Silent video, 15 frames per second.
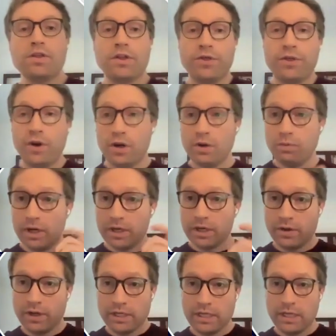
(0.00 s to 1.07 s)
The third one,
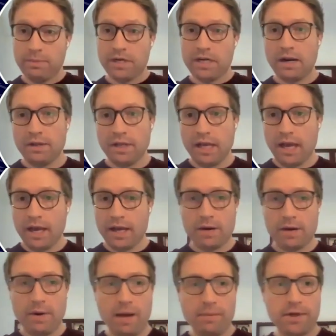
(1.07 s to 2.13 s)
going deeper down the AI
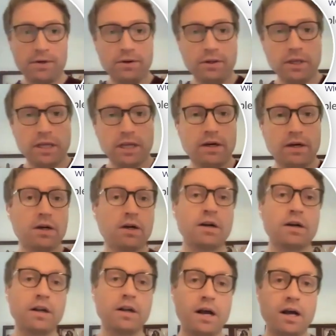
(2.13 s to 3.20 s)
rabbit hole here,